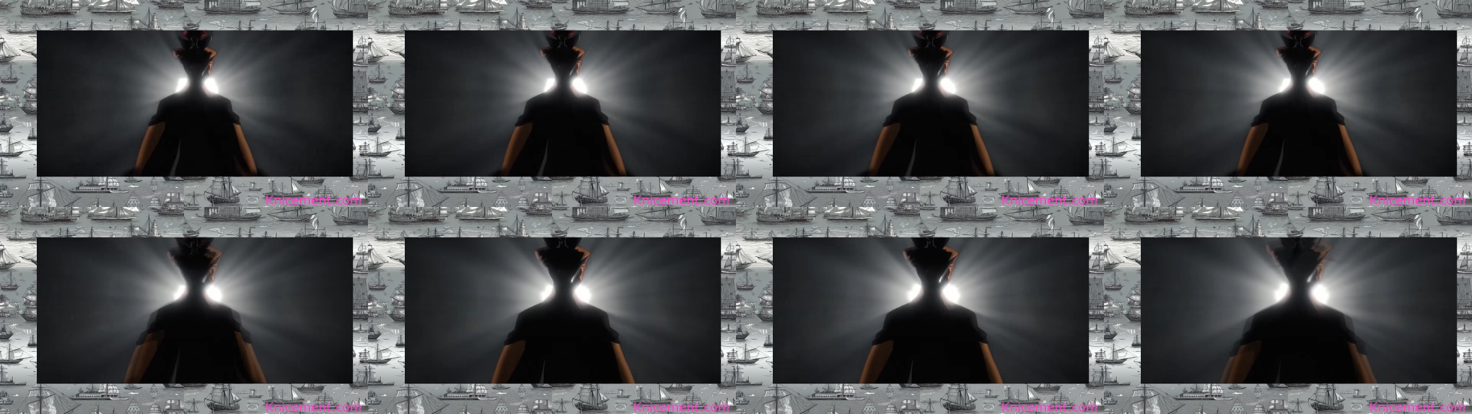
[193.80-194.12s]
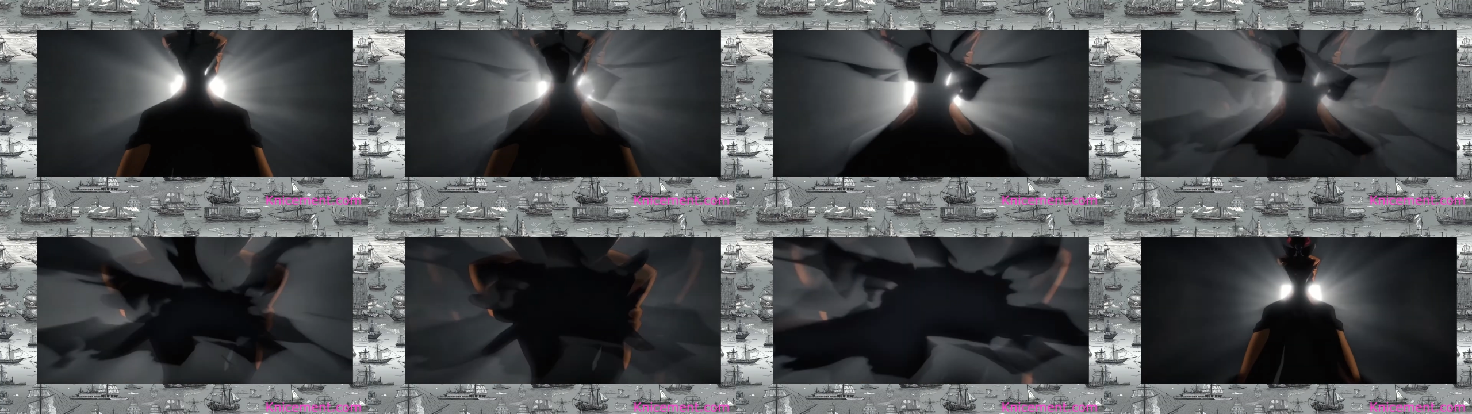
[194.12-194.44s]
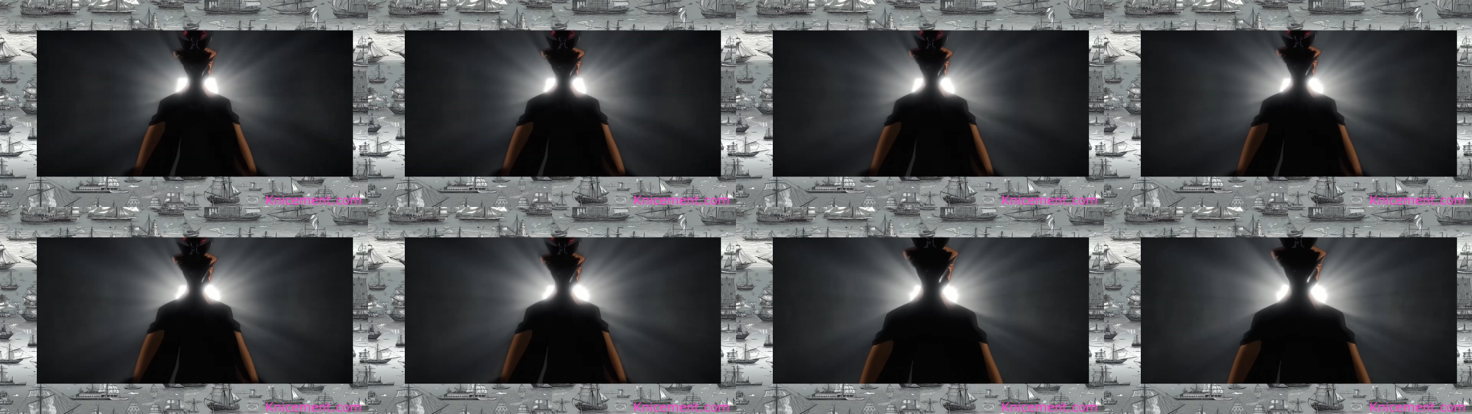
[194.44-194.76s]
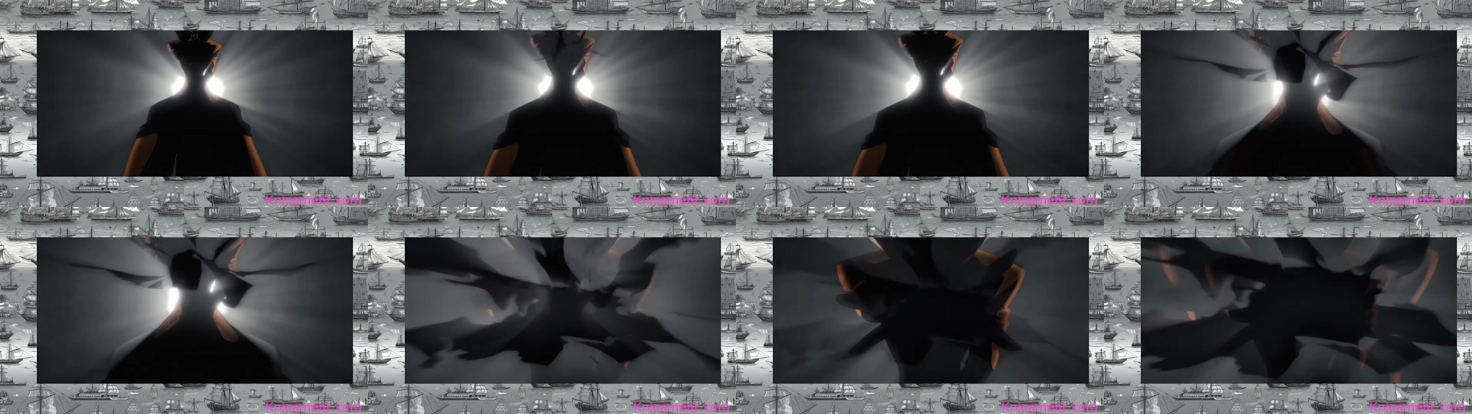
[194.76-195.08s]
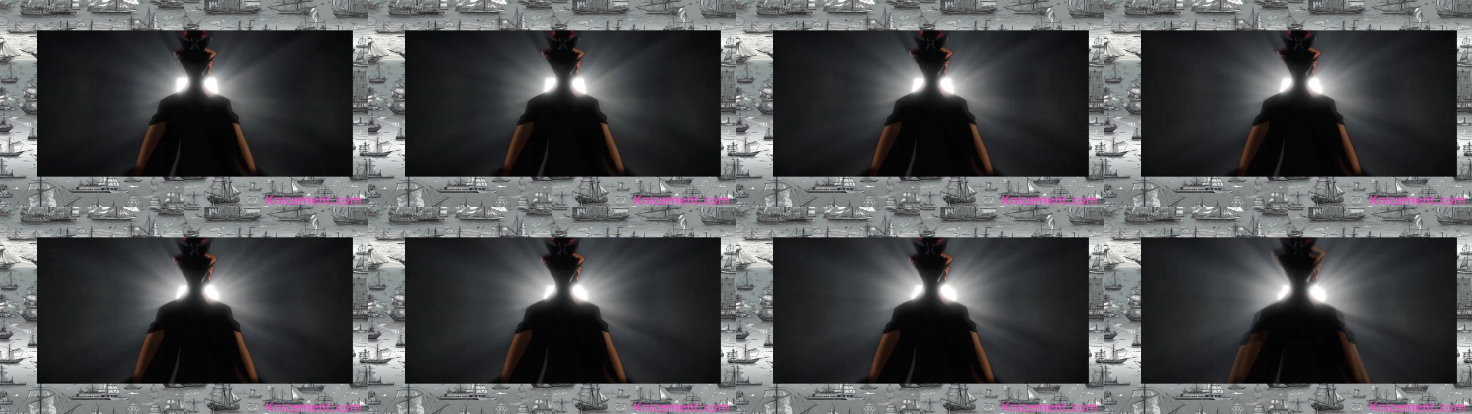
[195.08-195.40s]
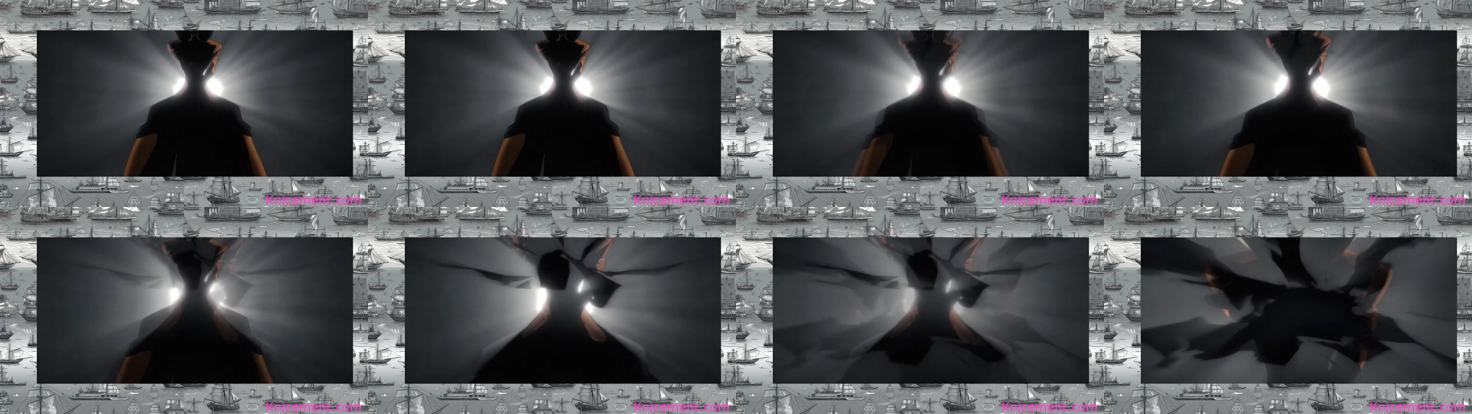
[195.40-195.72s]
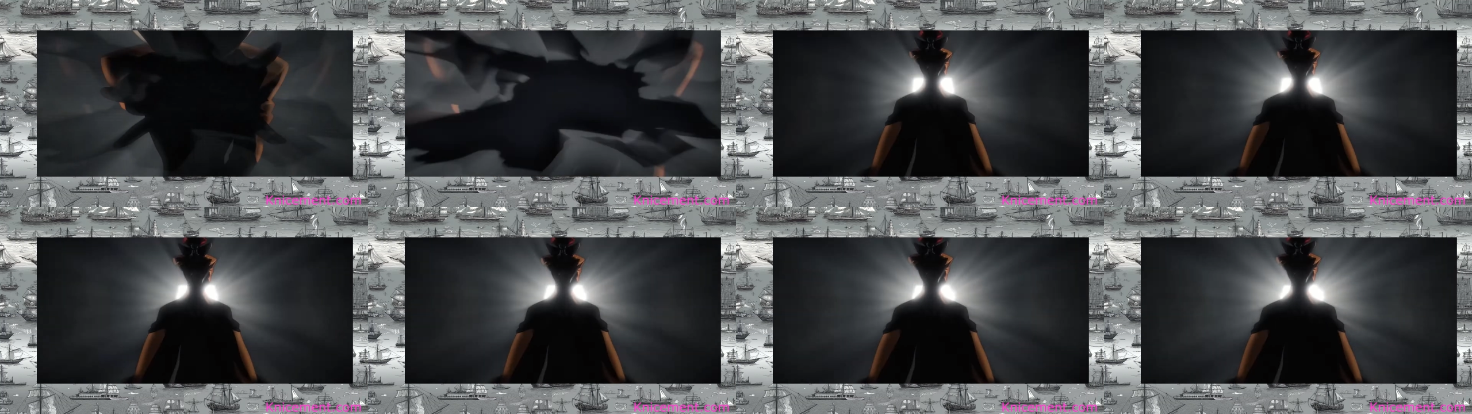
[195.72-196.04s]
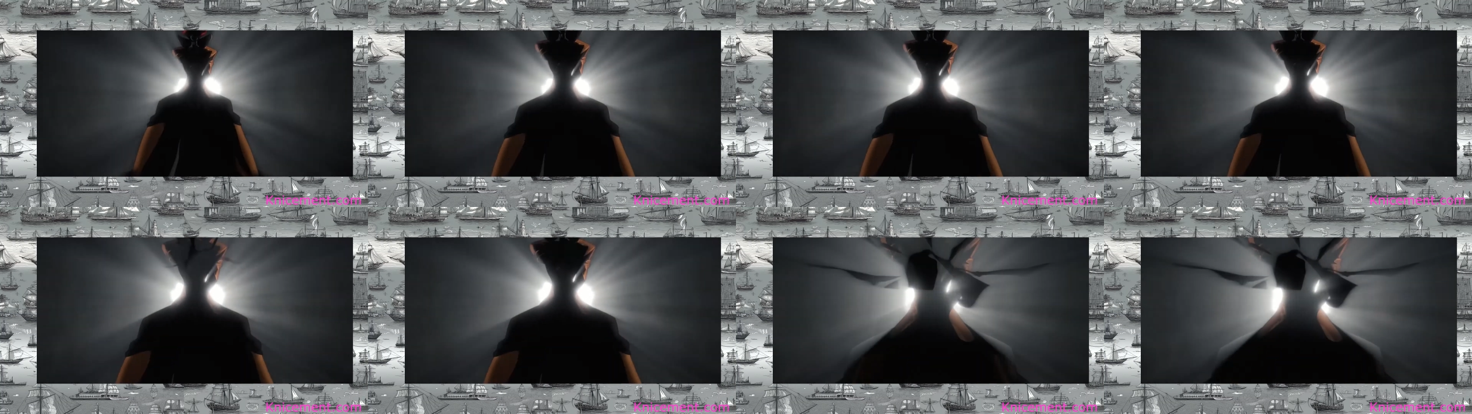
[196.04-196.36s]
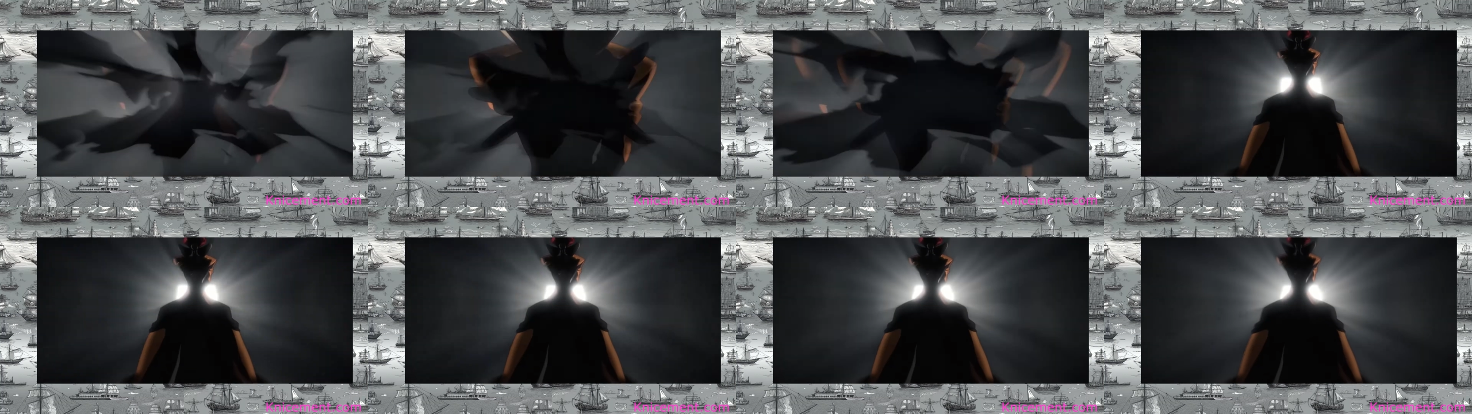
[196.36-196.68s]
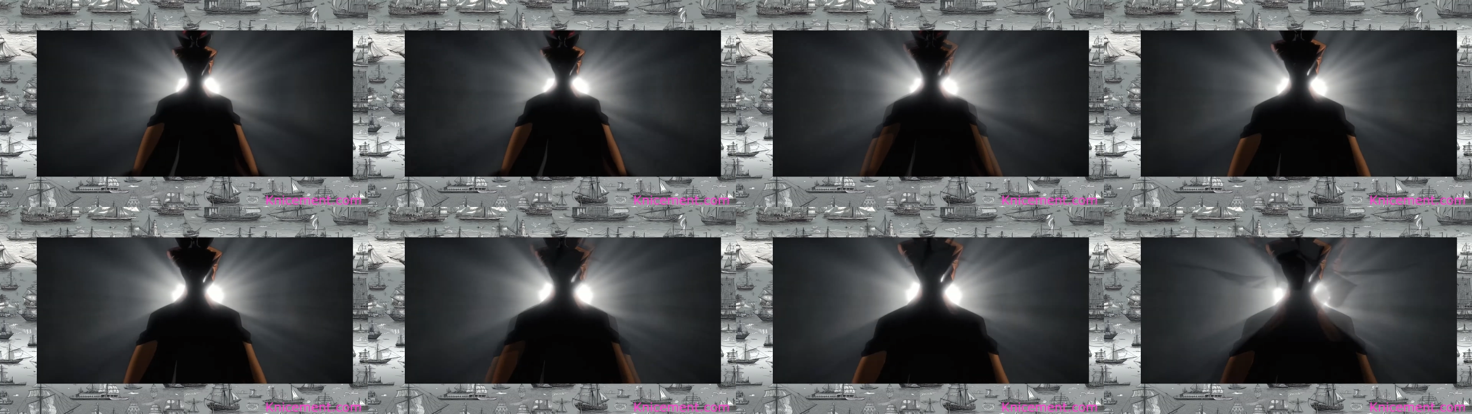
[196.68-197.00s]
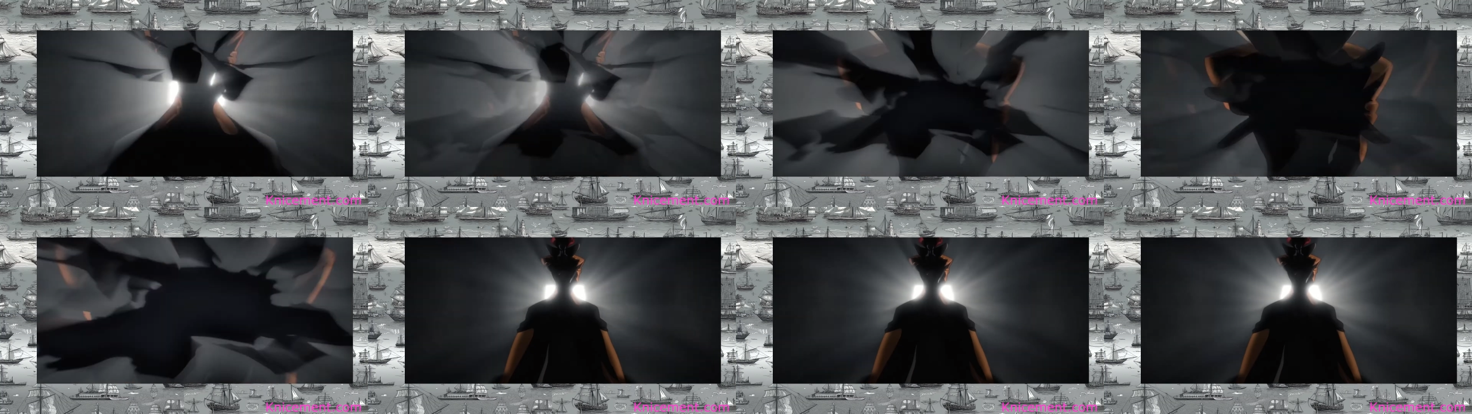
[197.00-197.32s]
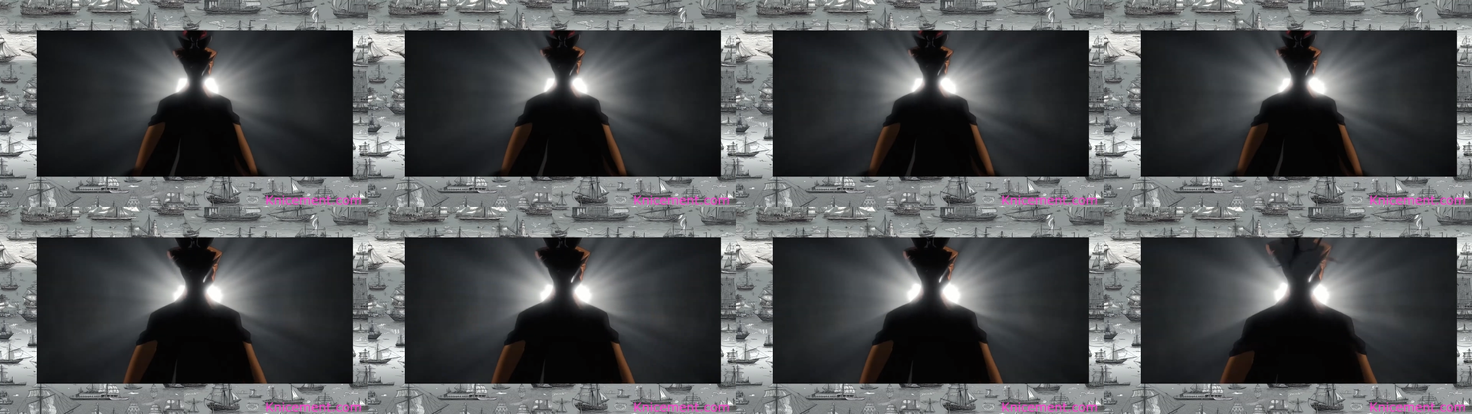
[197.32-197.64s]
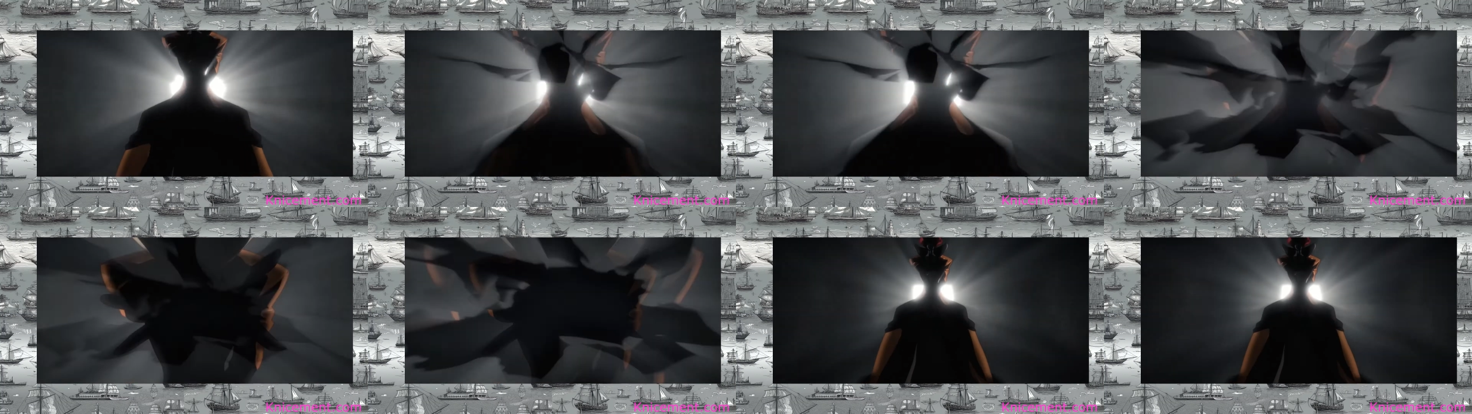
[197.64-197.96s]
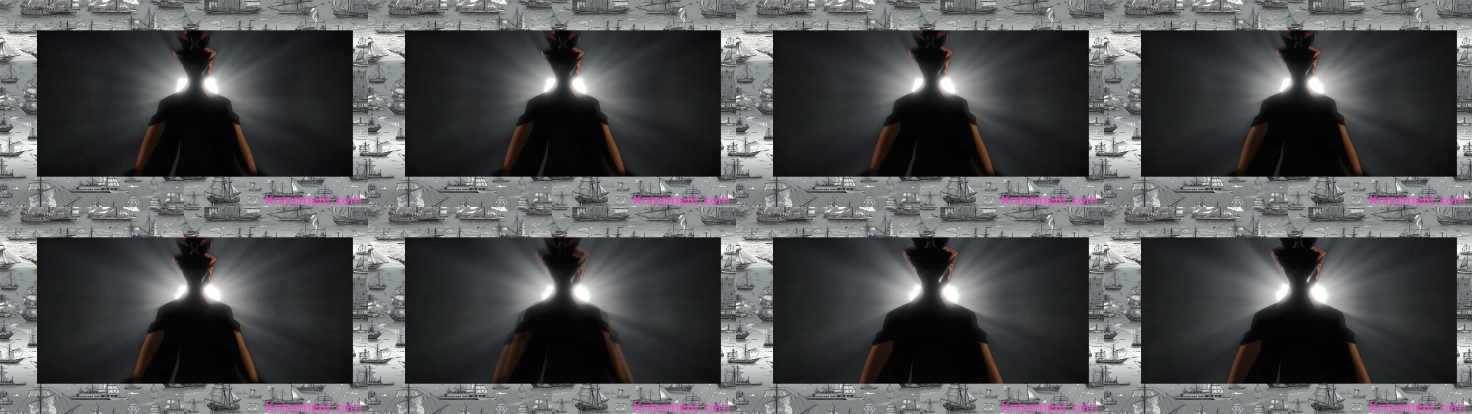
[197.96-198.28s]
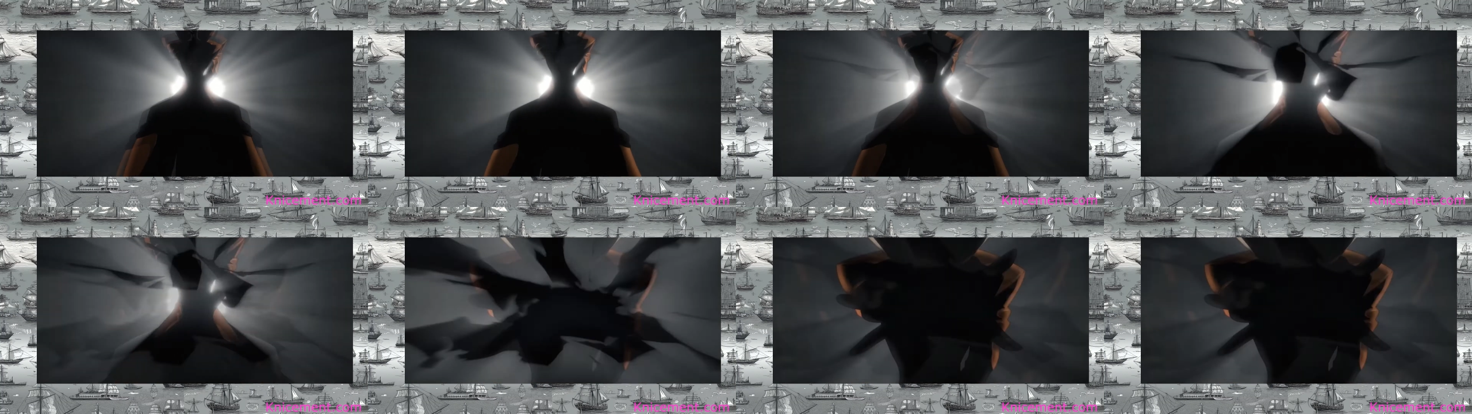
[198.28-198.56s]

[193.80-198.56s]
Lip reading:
Nobody's mouth can be seen.